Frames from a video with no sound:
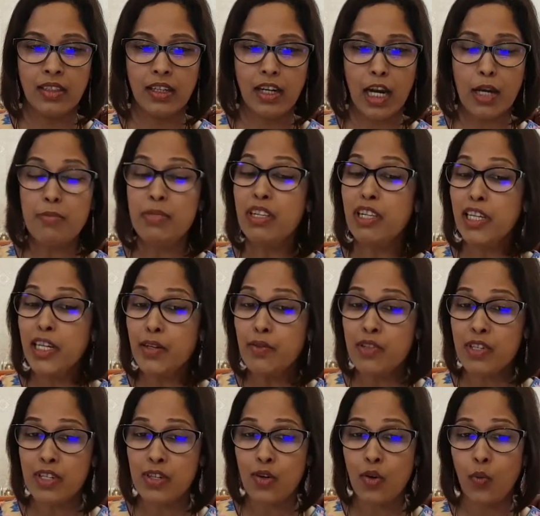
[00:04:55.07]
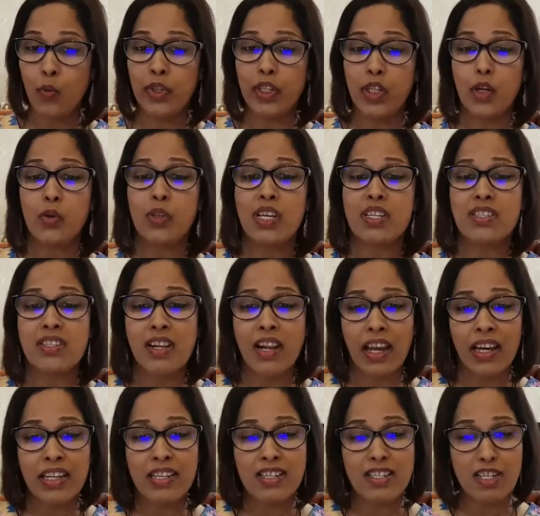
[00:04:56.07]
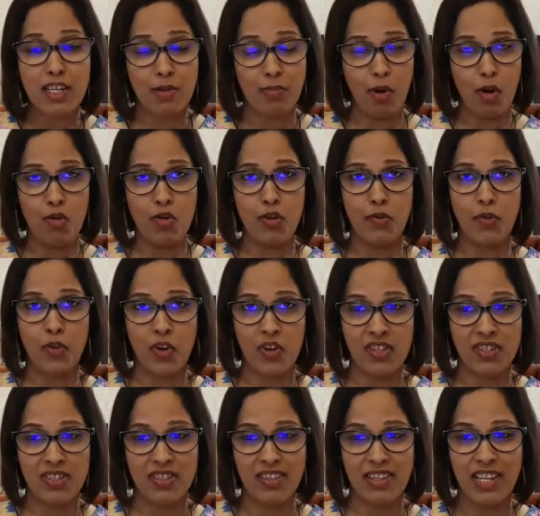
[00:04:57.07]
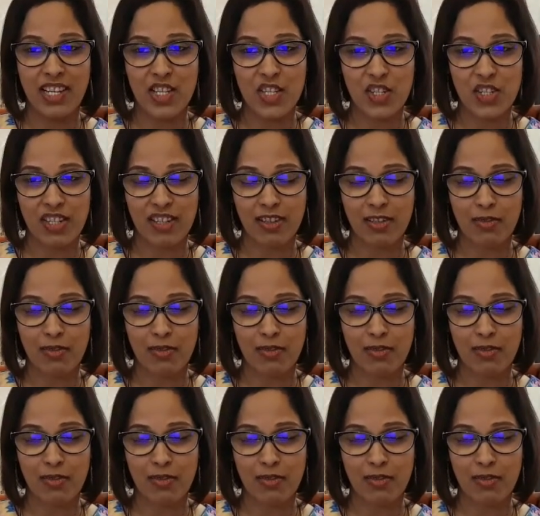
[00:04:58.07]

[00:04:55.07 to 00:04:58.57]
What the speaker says: I believed it without the slightest amount of consternation.